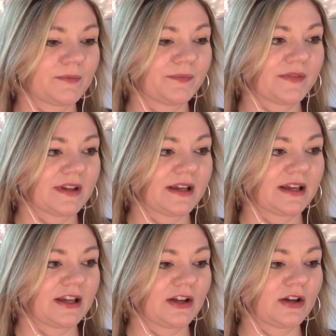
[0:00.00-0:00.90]

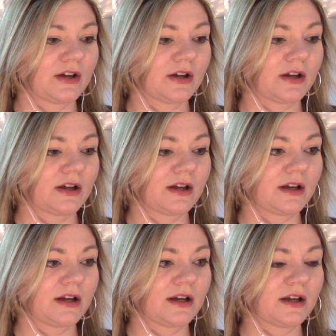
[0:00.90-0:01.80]

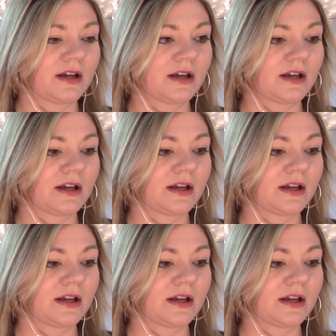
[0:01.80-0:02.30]
Nothing is said.